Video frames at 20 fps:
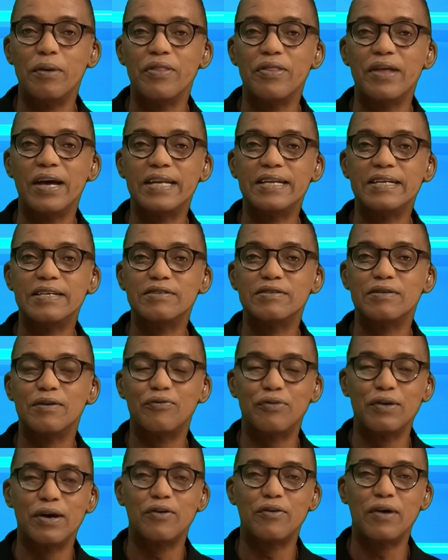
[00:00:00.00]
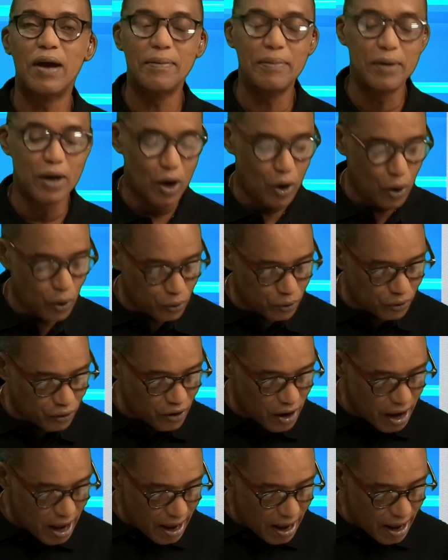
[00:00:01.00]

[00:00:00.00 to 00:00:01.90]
and that is the Fred Krabbe owned